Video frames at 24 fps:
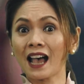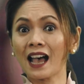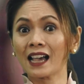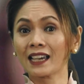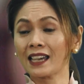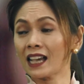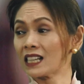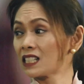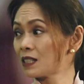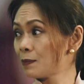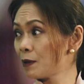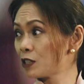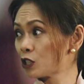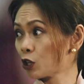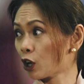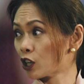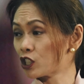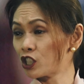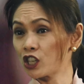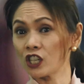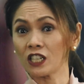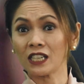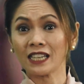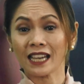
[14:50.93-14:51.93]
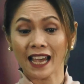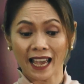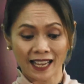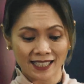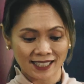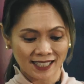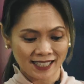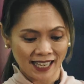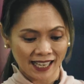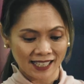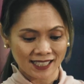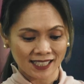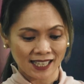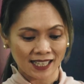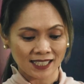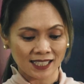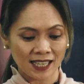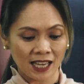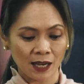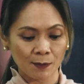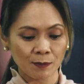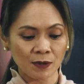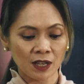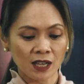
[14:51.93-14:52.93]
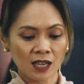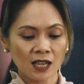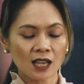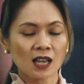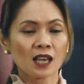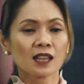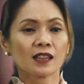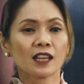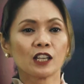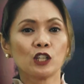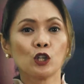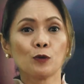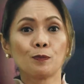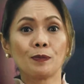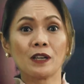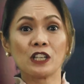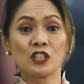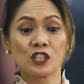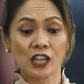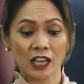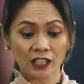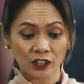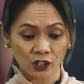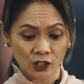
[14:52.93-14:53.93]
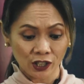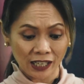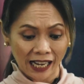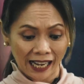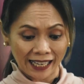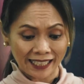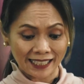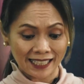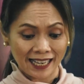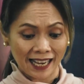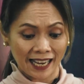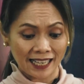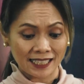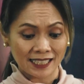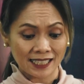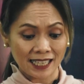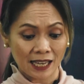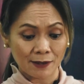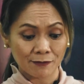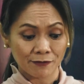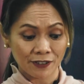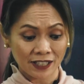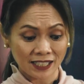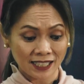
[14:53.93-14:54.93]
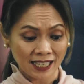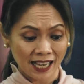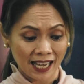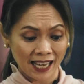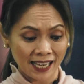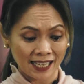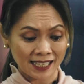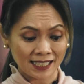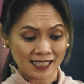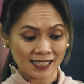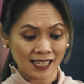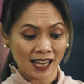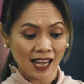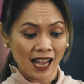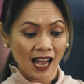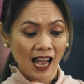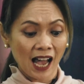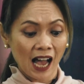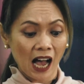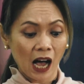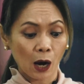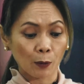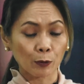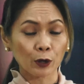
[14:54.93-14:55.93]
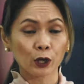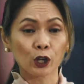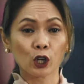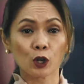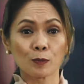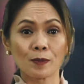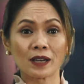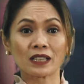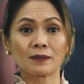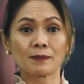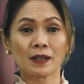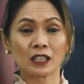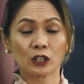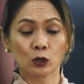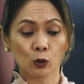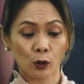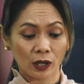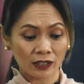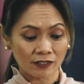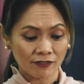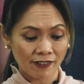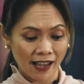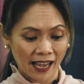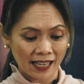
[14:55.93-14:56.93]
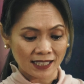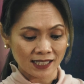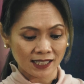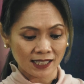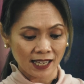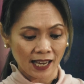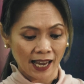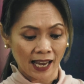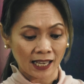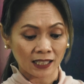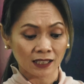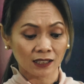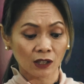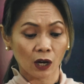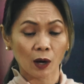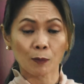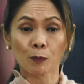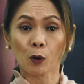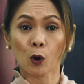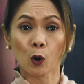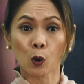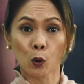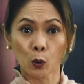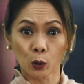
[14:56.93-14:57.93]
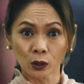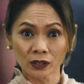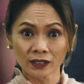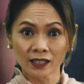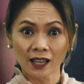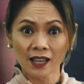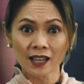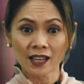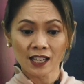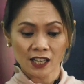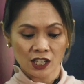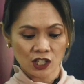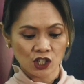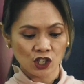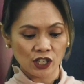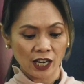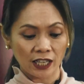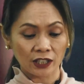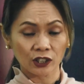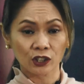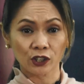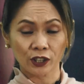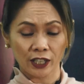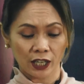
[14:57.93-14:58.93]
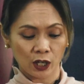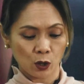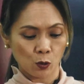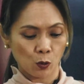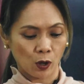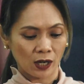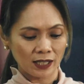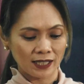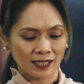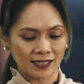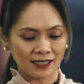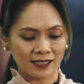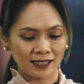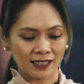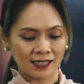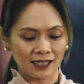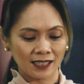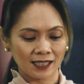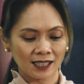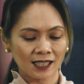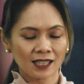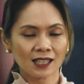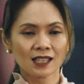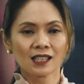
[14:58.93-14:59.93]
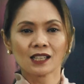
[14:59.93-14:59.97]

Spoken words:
against misogyny and sexism. The UP gender guidelines emphasize our commitment to advance and uphold gender equality.